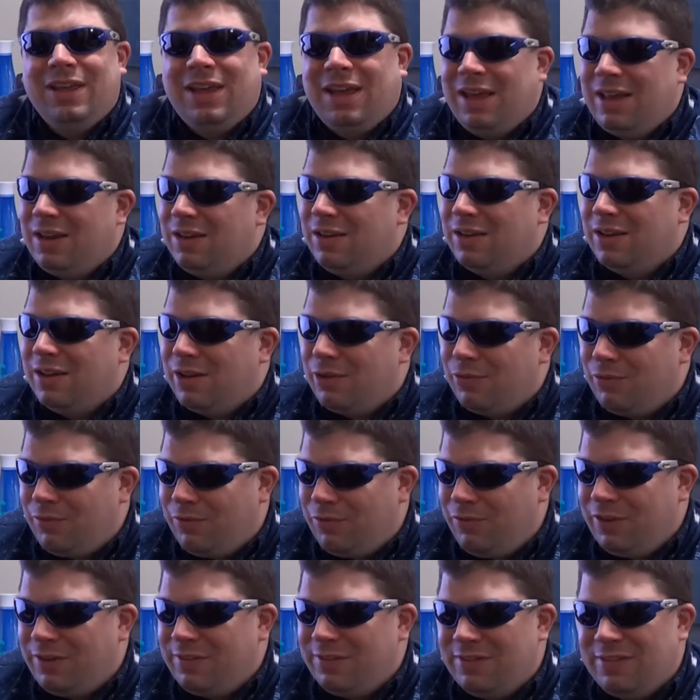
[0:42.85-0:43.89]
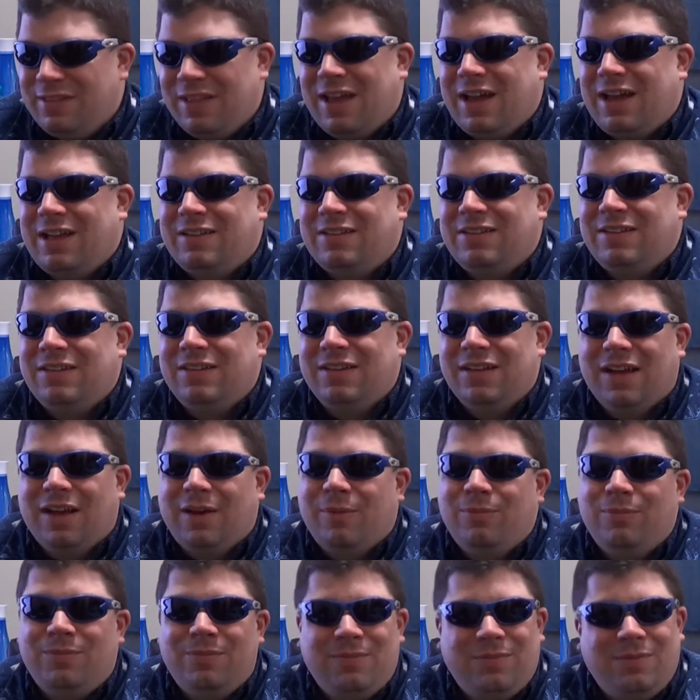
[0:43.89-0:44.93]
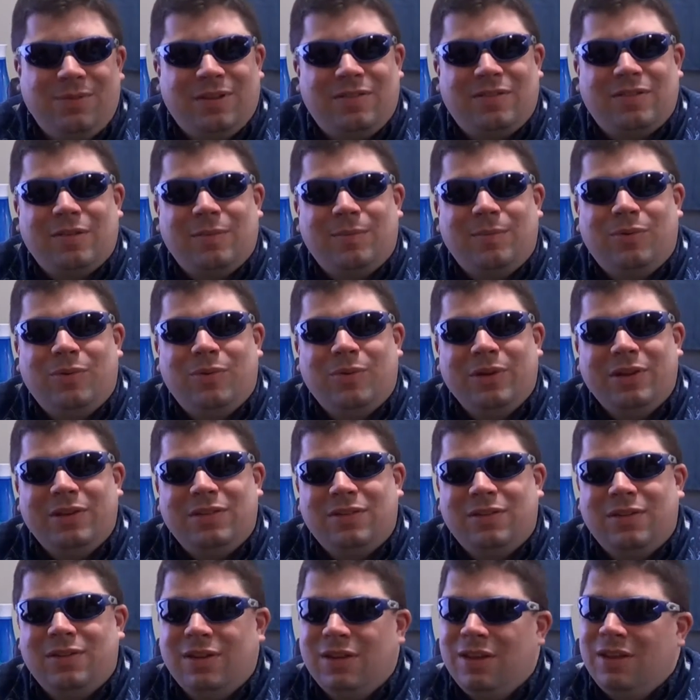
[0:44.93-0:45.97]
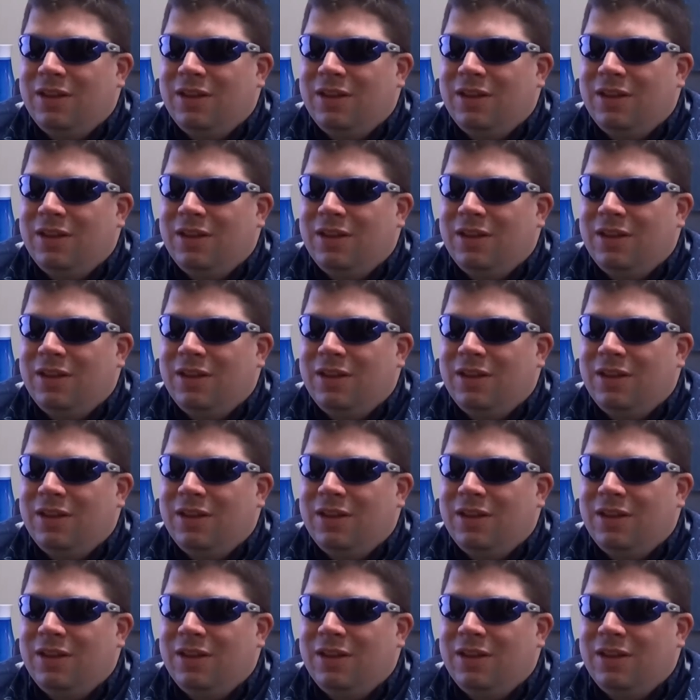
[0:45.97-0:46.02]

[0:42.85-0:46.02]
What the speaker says: and fix that at some point.